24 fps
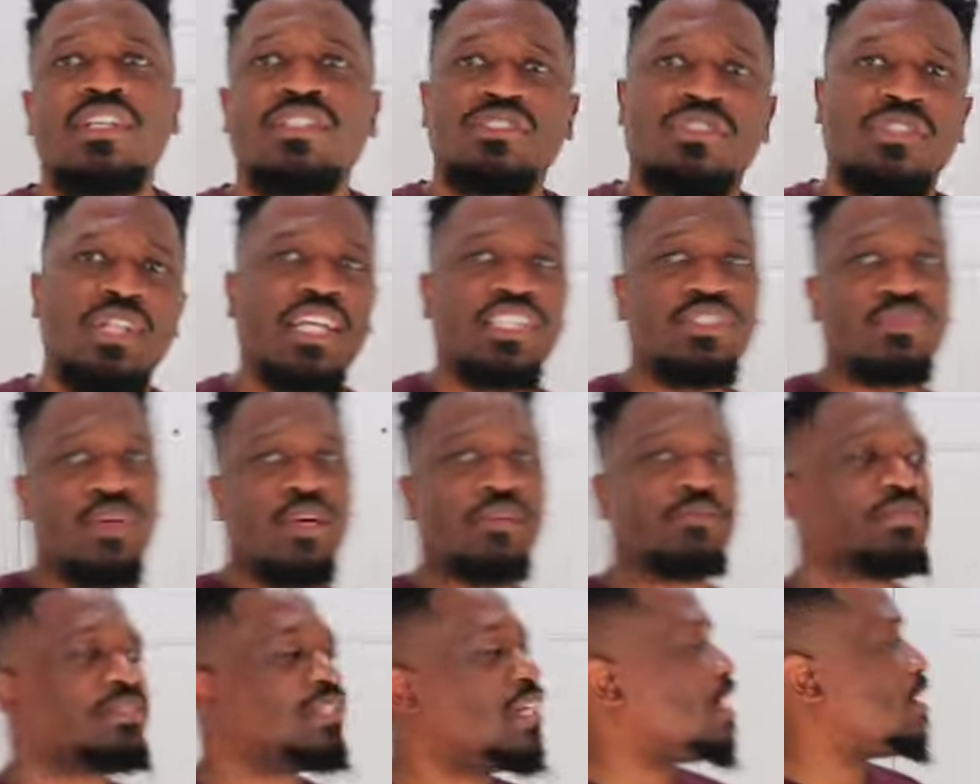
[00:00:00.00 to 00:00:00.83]
So that's why
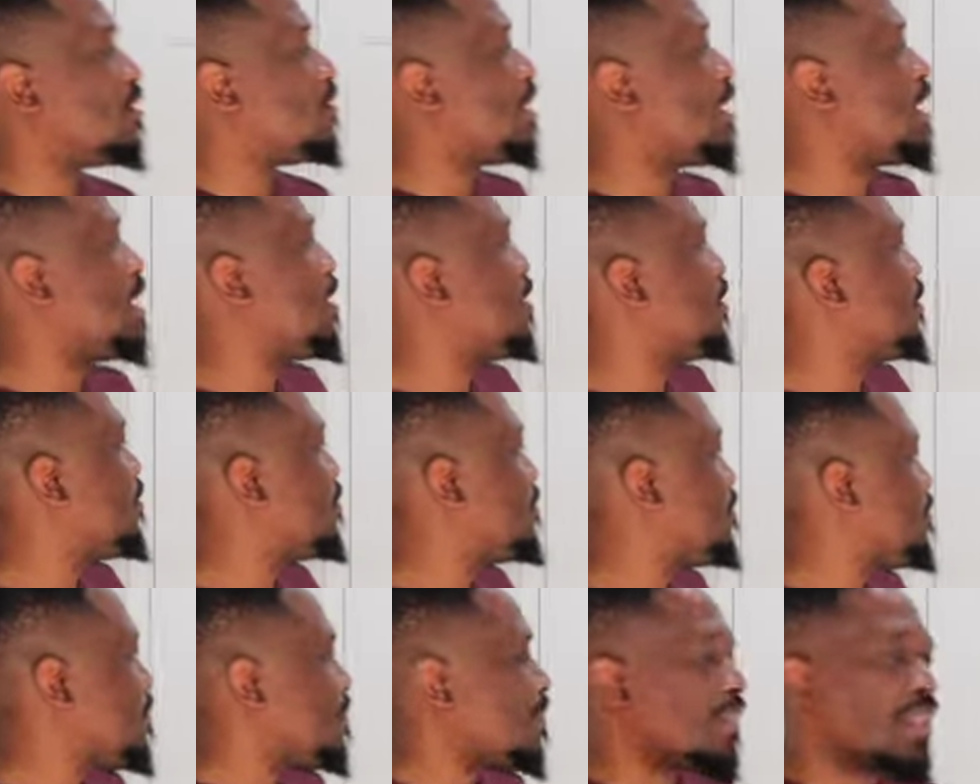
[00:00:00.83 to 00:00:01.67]
I'm standing right here
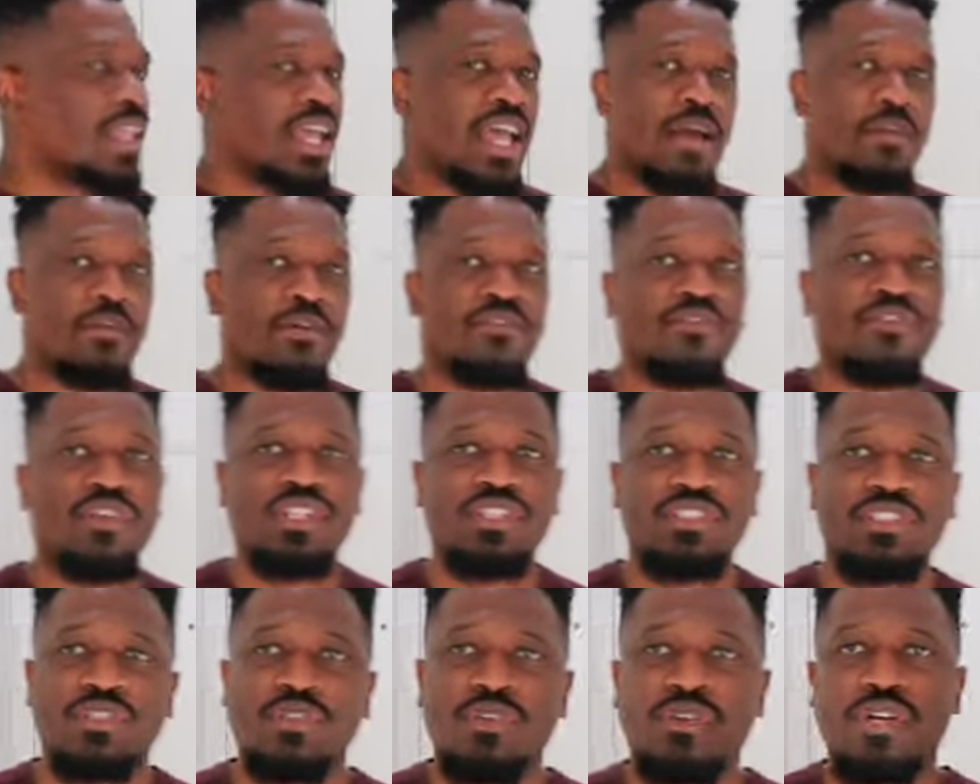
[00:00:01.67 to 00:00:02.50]
at my
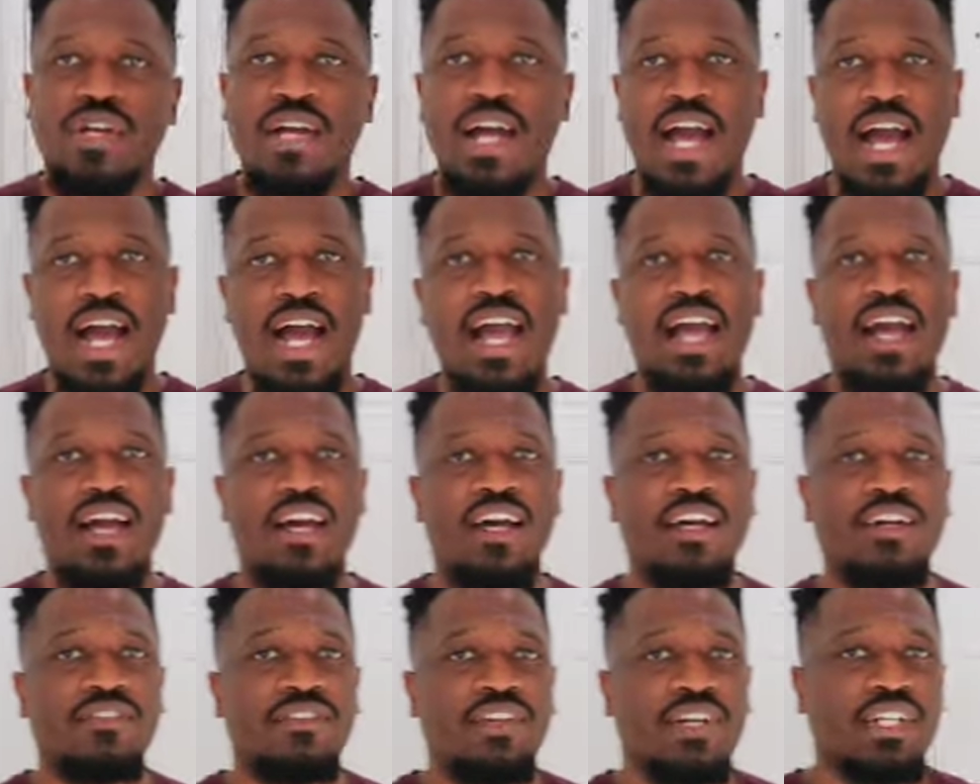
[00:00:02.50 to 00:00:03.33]
front door. I
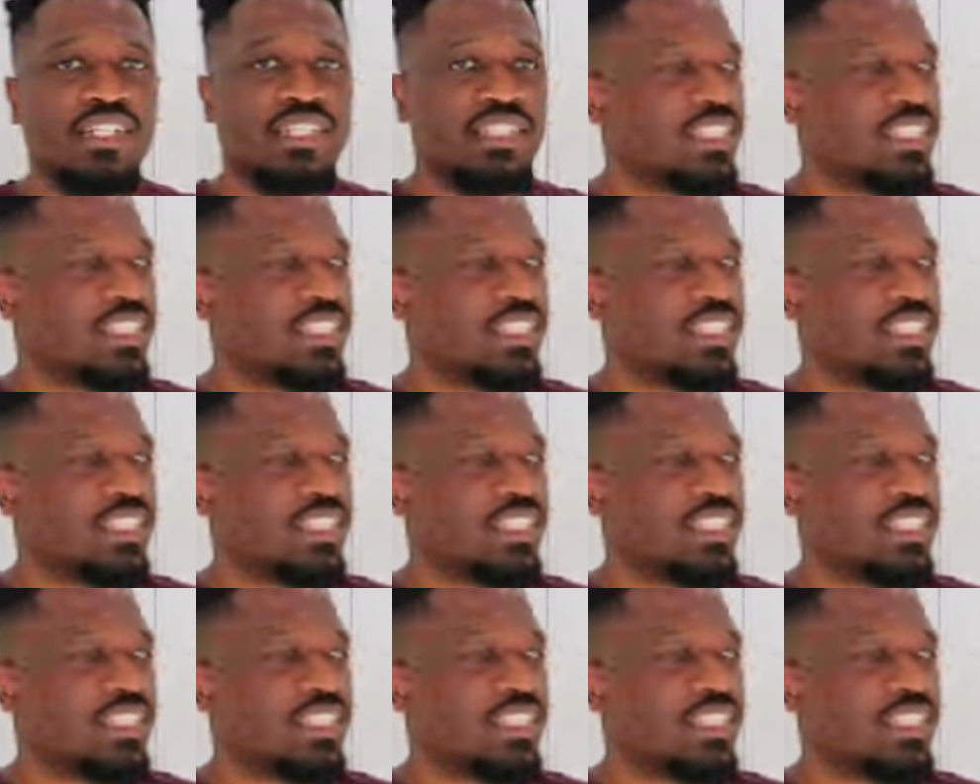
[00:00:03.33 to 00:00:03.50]
have a